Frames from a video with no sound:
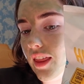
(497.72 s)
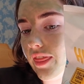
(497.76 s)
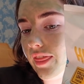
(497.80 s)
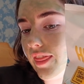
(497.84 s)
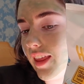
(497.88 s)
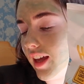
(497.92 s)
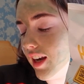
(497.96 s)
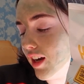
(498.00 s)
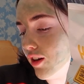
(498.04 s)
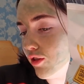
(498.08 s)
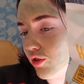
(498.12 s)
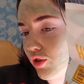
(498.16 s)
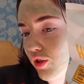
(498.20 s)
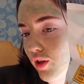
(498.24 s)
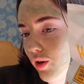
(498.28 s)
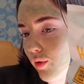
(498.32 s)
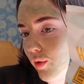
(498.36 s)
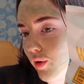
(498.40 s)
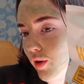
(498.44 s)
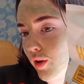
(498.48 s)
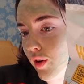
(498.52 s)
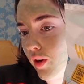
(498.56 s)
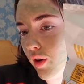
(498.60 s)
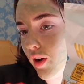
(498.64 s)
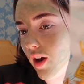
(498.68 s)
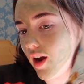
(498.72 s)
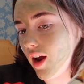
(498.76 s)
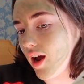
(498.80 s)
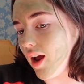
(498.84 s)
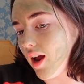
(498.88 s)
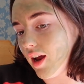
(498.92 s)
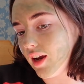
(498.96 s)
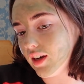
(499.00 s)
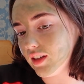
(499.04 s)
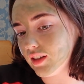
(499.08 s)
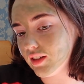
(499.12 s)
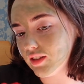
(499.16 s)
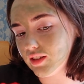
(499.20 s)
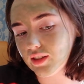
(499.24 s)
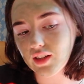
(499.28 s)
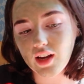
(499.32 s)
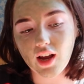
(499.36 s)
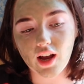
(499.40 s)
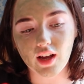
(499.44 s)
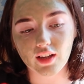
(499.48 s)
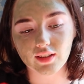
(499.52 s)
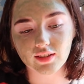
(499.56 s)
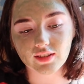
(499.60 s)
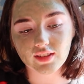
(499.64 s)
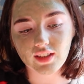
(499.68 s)
then I'll shower and
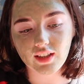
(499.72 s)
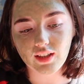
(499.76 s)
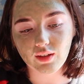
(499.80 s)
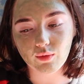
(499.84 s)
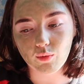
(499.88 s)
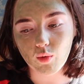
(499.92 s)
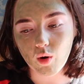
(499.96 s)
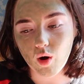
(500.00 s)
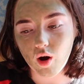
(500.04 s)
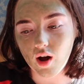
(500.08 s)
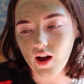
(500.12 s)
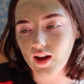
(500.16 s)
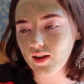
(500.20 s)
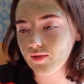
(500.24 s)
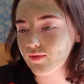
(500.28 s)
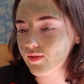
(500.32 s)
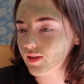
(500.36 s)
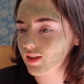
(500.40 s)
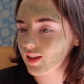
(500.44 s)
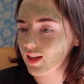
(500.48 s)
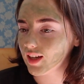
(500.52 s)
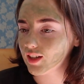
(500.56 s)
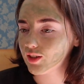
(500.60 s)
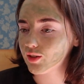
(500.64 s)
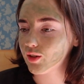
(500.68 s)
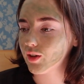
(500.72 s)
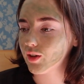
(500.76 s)
I'll see what I feel like